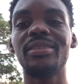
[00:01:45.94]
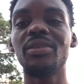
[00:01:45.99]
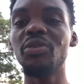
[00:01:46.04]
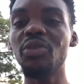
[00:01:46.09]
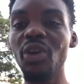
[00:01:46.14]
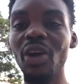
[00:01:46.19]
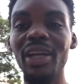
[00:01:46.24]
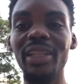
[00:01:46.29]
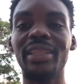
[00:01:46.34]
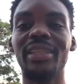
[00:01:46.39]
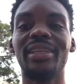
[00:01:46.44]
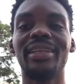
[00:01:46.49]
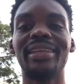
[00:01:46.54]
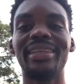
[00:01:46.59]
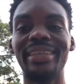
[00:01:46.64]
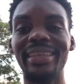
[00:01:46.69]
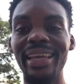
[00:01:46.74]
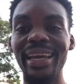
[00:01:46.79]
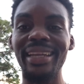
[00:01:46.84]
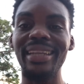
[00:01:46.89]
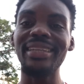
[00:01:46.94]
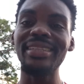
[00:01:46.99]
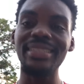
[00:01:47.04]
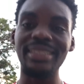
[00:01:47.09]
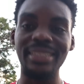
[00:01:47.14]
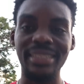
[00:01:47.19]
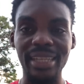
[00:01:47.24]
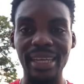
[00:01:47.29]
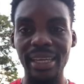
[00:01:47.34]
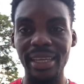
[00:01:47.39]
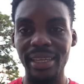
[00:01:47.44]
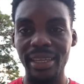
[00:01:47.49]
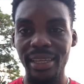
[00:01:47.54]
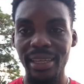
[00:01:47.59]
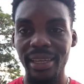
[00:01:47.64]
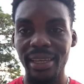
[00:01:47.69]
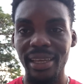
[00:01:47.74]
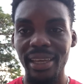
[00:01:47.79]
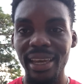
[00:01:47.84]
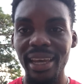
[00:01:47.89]
not get a say
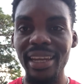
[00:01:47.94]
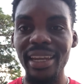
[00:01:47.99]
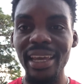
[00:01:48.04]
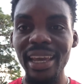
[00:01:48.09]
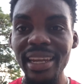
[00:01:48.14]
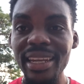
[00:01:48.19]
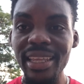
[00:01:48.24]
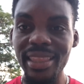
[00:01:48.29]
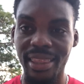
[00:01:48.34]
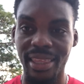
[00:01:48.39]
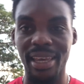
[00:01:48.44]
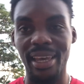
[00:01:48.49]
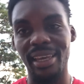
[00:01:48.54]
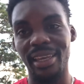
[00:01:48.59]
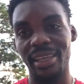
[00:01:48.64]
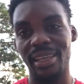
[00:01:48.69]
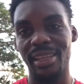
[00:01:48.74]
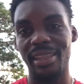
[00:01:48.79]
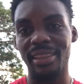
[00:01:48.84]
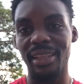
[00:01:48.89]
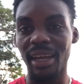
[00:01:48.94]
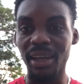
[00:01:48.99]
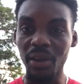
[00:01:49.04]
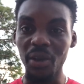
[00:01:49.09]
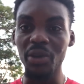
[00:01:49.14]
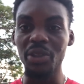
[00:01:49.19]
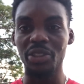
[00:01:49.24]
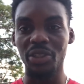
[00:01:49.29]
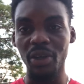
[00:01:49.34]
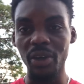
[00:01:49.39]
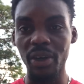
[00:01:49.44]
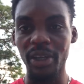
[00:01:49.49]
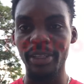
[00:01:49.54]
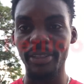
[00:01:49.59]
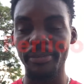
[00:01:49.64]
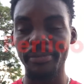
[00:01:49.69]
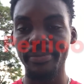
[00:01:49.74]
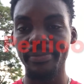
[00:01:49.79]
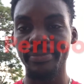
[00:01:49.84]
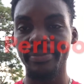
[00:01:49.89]
in anything that goes on.
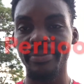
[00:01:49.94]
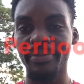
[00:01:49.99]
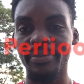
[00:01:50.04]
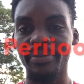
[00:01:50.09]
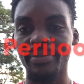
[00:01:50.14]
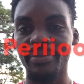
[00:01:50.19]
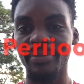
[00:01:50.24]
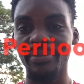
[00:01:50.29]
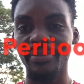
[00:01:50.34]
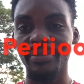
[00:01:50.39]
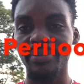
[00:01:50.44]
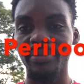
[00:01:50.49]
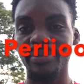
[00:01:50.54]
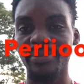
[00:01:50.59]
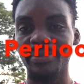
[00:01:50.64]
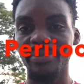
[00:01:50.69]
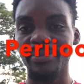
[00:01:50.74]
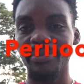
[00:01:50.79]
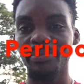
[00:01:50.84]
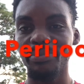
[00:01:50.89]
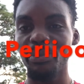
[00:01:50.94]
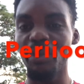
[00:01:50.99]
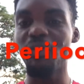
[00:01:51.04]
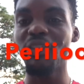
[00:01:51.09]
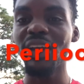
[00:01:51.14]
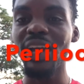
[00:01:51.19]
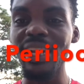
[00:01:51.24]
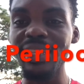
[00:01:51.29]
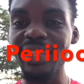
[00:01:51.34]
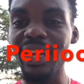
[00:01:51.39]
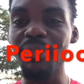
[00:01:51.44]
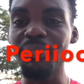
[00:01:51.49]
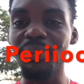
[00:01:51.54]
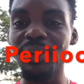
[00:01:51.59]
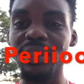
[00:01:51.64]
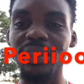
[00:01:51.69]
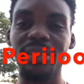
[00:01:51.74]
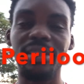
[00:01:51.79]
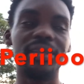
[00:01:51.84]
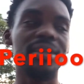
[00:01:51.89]
Perfect example.
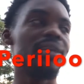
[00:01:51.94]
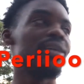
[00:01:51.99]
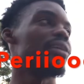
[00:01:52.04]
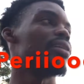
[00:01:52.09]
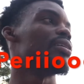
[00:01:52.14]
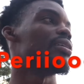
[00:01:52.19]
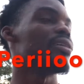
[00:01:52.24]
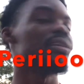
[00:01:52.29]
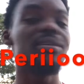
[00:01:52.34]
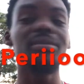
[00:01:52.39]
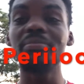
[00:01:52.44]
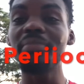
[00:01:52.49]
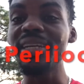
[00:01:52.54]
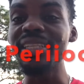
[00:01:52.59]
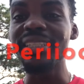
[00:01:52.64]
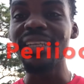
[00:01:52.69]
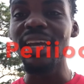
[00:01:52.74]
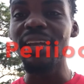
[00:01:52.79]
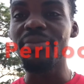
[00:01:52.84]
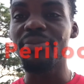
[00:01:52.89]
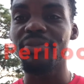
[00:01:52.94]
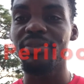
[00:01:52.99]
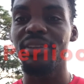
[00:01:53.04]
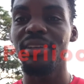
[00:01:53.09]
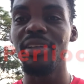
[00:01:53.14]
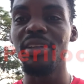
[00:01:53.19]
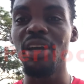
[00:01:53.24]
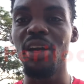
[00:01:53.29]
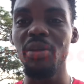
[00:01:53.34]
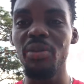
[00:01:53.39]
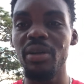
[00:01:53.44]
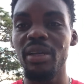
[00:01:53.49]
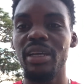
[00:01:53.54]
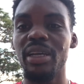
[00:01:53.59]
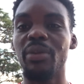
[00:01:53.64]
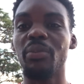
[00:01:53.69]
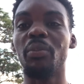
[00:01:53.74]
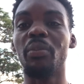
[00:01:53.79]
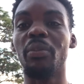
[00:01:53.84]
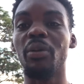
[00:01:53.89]
Myself,
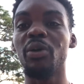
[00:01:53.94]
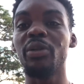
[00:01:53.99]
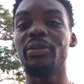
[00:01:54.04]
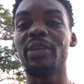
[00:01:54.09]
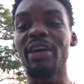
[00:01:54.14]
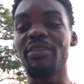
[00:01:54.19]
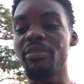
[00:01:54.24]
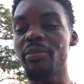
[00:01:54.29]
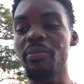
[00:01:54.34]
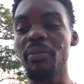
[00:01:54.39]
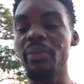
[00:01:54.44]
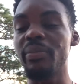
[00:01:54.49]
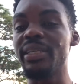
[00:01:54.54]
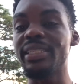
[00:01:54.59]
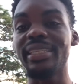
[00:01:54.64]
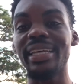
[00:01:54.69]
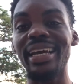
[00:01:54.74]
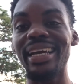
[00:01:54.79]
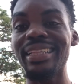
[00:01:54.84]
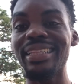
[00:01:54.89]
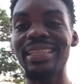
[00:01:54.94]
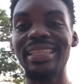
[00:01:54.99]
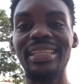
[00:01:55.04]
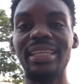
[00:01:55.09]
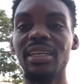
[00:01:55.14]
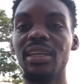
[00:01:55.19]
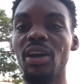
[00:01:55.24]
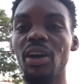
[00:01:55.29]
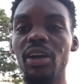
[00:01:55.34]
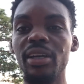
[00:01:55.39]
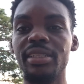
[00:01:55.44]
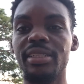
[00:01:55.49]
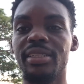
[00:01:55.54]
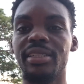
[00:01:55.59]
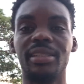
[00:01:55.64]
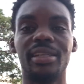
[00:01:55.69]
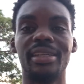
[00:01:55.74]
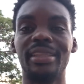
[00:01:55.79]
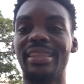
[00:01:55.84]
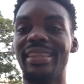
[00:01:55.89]
whatever mommy said goes.
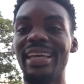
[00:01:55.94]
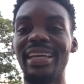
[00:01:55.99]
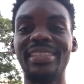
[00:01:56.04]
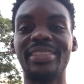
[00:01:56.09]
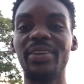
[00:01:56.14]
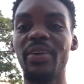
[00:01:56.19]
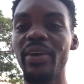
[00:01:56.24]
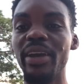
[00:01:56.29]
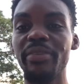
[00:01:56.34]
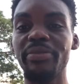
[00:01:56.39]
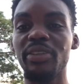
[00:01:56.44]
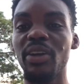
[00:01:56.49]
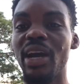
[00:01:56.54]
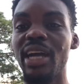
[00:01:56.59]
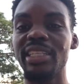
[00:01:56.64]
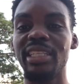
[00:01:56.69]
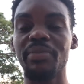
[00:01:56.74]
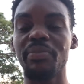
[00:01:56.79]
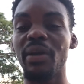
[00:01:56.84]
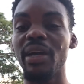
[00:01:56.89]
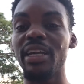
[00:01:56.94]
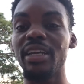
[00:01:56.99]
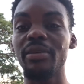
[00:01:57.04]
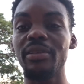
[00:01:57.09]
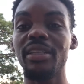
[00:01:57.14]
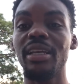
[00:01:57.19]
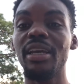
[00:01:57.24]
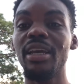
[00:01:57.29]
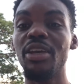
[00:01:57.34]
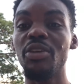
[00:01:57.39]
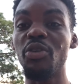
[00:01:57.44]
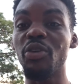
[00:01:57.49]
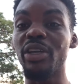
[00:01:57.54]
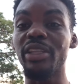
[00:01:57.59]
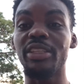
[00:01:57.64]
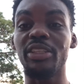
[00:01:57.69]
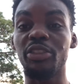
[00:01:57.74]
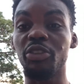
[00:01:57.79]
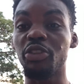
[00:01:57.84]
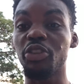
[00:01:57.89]
There's no ifs or ands about it. You could
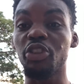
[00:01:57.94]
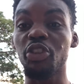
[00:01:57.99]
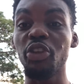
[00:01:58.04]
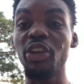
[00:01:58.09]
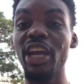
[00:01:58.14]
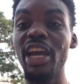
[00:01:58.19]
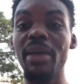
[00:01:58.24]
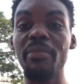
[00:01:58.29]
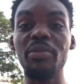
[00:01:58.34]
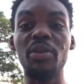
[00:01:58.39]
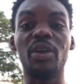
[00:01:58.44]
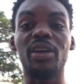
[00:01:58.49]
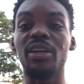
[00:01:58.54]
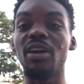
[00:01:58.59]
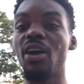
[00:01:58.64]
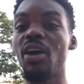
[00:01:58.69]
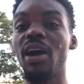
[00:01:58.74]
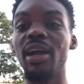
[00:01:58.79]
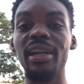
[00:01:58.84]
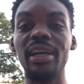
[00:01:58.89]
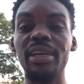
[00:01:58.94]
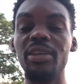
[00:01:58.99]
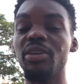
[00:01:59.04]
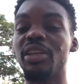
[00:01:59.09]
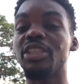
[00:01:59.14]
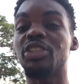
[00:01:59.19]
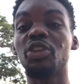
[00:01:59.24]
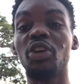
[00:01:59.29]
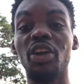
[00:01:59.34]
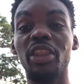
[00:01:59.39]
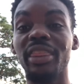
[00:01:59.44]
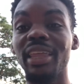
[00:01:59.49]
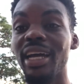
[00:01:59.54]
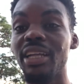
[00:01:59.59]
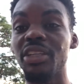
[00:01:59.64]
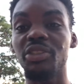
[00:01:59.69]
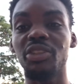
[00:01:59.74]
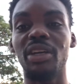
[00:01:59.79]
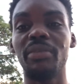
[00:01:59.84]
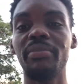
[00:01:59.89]
scream, you could holler, you could throw a
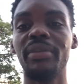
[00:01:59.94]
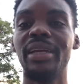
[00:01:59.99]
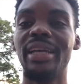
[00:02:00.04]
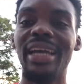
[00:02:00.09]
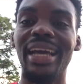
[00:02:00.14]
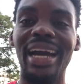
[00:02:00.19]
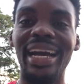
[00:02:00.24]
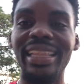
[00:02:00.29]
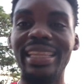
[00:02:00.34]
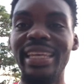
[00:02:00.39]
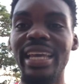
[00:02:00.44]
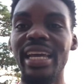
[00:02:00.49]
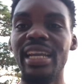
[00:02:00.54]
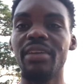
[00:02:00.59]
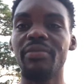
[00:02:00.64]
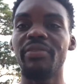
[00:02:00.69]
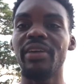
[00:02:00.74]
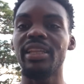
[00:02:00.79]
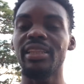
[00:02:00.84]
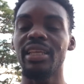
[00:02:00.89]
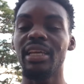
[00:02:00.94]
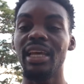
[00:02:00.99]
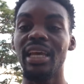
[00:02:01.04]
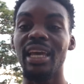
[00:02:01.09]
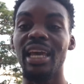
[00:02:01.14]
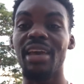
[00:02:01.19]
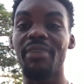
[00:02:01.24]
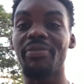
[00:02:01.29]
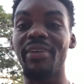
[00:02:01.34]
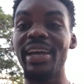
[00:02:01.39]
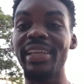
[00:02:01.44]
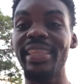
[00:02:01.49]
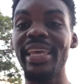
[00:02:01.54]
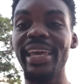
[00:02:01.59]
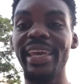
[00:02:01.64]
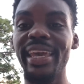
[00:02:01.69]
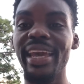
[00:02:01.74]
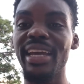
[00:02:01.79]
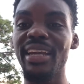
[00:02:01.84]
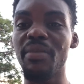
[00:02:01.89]
tantrum. At the end of it, if I take
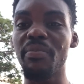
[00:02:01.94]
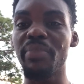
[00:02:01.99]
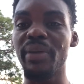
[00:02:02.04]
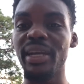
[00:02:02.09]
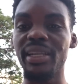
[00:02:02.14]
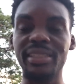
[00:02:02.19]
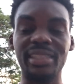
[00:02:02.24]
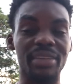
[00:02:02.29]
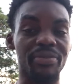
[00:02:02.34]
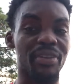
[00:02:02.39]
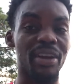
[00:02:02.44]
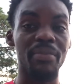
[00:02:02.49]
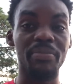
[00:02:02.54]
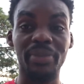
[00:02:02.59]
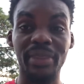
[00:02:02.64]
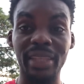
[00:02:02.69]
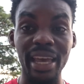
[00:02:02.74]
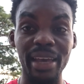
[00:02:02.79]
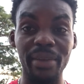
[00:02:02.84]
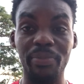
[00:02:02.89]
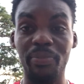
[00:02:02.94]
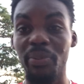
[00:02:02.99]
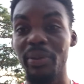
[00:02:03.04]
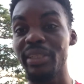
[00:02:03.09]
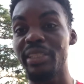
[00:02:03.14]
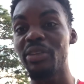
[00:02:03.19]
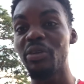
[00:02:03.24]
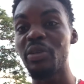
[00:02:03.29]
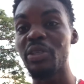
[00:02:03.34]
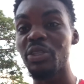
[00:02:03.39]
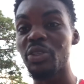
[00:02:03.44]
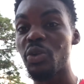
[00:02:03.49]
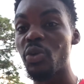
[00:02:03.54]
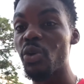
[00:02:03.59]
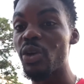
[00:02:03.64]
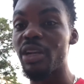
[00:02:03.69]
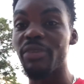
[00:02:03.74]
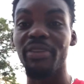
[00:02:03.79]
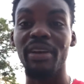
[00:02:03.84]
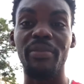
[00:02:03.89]
care of the bills, if I'm putting you in school,
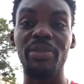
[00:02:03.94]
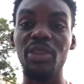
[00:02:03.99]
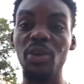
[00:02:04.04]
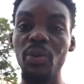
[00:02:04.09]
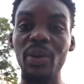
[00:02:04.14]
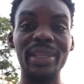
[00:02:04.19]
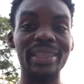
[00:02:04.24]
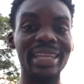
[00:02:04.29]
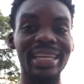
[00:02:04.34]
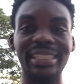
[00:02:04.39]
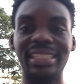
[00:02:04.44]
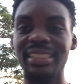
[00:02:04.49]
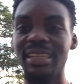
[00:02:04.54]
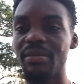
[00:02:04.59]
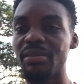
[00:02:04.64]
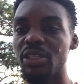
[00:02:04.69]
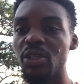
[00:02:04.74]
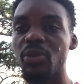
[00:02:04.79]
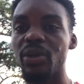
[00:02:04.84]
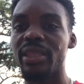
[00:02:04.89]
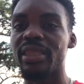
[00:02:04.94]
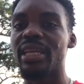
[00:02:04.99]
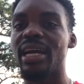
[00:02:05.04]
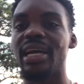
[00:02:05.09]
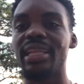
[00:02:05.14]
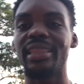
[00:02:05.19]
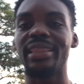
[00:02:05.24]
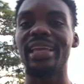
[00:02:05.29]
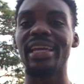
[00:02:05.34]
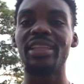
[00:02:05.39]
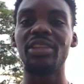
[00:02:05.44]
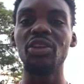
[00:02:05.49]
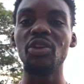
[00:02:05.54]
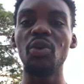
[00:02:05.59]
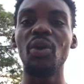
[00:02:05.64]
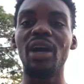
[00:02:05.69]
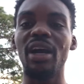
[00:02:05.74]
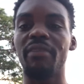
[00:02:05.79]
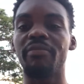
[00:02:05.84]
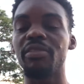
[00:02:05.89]
if I'm doing this and I'm doing that, then you
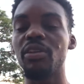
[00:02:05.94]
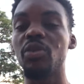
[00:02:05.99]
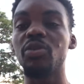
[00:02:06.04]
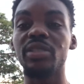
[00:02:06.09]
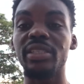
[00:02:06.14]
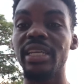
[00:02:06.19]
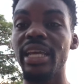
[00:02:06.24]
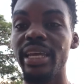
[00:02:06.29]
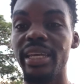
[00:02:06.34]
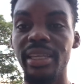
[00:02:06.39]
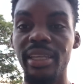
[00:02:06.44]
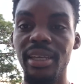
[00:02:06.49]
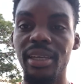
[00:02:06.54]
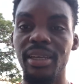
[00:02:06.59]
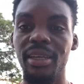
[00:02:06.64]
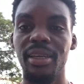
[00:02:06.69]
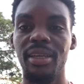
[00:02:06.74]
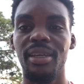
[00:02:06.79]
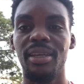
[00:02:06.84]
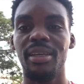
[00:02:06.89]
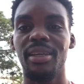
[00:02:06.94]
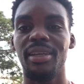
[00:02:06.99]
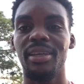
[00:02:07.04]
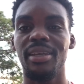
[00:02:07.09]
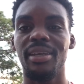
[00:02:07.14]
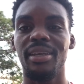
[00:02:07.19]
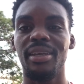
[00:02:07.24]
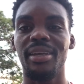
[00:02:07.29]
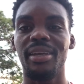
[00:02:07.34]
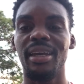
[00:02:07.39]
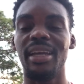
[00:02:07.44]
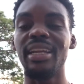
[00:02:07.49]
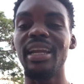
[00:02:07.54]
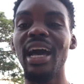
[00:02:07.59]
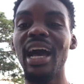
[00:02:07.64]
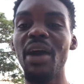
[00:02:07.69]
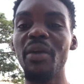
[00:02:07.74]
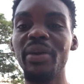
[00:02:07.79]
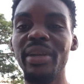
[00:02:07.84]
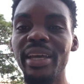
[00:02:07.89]
have no say in
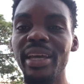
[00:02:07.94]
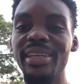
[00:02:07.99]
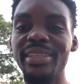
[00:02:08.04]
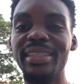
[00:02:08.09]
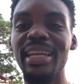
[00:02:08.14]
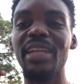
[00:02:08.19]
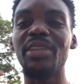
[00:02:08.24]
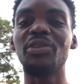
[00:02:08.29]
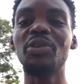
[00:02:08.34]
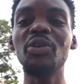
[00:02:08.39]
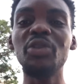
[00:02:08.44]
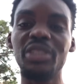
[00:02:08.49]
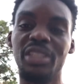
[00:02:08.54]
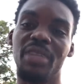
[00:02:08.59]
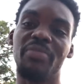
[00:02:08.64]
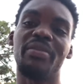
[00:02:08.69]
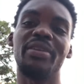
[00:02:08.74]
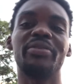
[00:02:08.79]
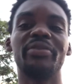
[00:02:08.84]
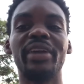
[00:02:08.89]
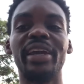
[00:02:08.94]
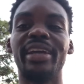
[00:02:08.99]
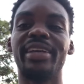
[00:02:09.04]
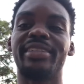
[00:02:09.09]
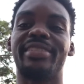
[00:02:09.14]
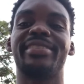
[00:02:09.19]
how it is that you should be raised.